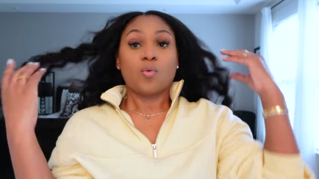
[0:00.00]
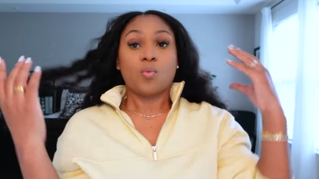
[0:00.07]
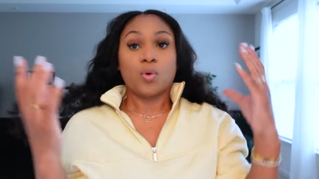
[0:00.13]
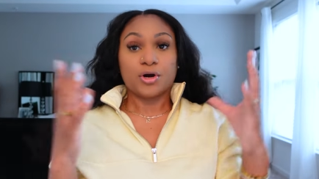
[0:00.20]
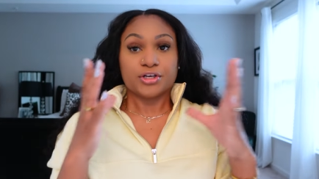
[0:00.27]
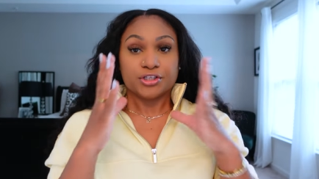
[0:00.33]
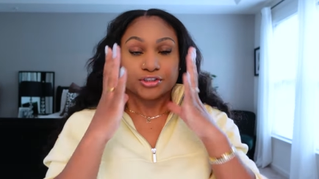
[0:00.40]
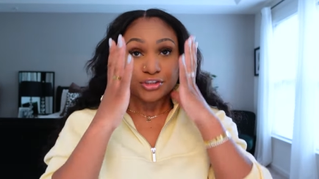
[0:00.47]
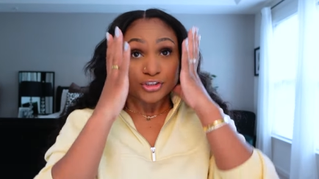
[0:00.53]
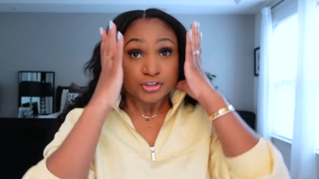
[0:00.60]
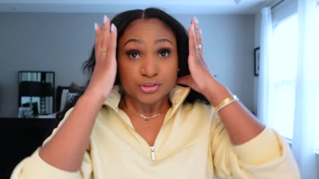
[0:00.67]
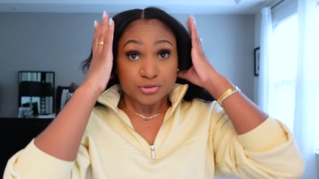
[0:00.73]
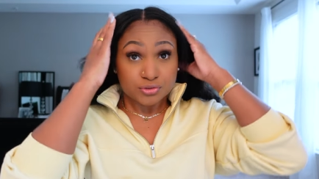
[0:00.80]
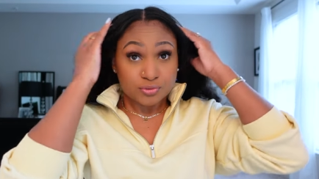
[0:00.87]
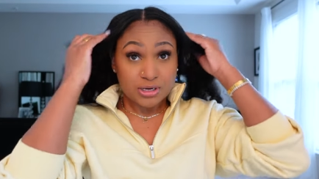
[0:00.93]
wanted
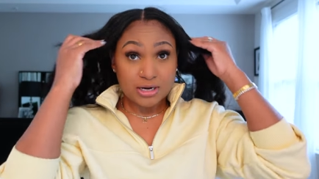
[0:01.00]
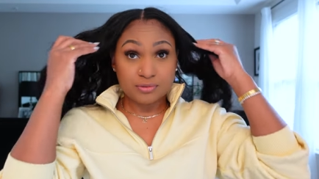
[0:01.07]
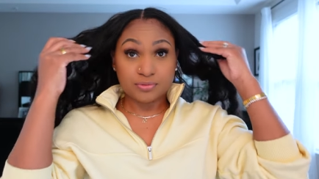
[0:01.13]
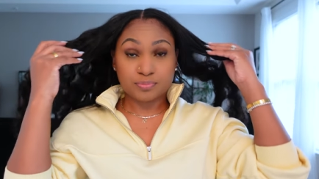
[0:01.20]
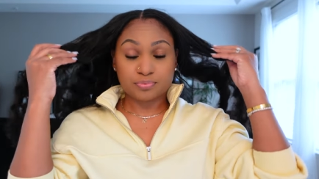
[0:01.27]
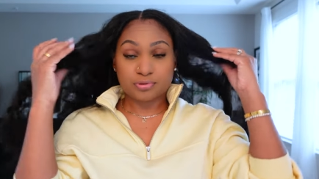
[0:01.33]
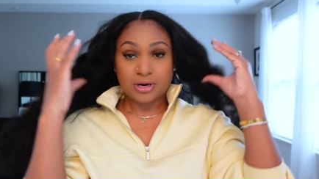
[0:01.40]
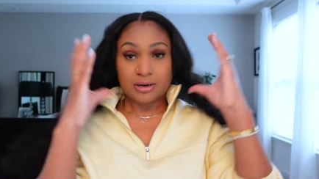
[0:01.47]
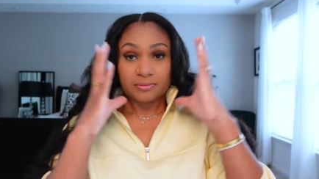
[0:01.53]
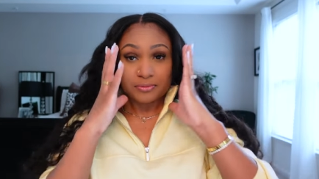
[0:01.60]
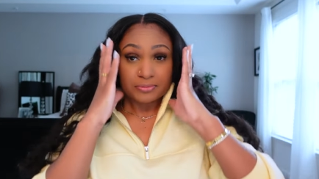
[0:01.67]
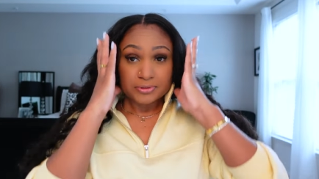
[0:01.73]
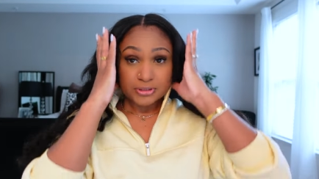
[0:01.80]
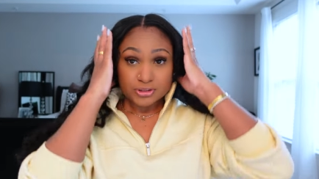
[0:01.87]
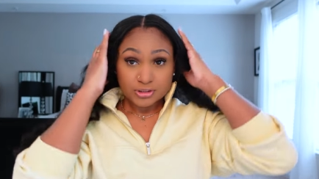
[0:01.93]
to, I would
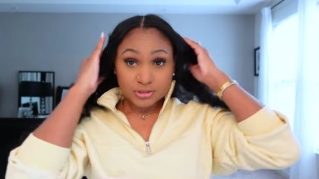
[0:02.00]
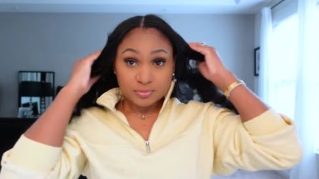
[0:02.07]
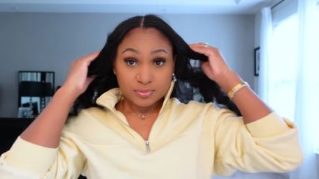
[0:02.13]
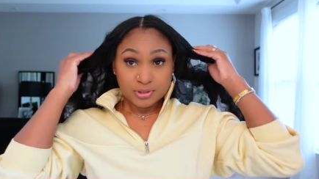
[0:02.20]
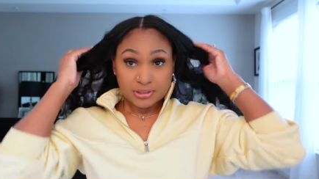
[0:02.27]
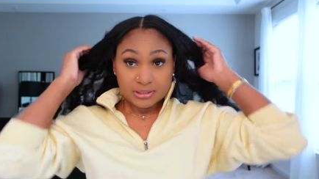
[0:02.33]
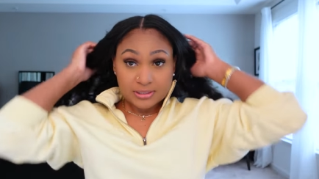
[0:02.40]
probably just pull